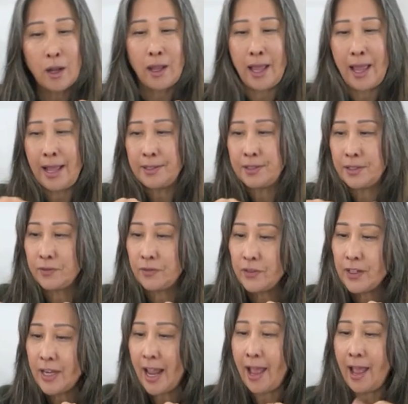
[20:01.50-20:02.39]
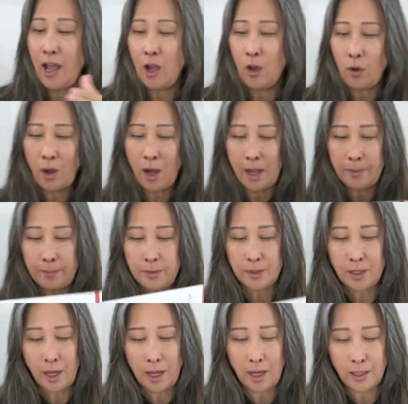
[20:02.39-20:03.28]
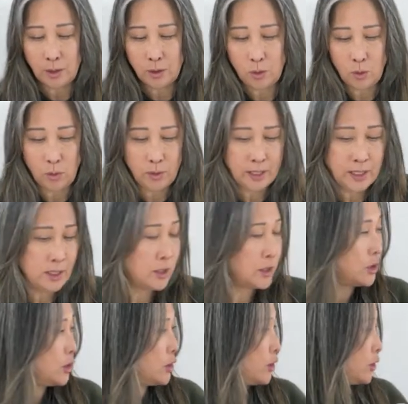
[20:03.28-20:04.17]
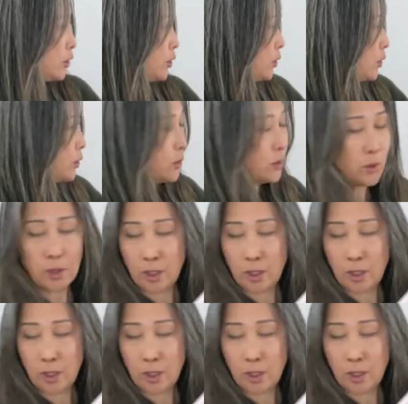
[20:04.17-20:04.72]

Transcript: as of now, I'm not going to...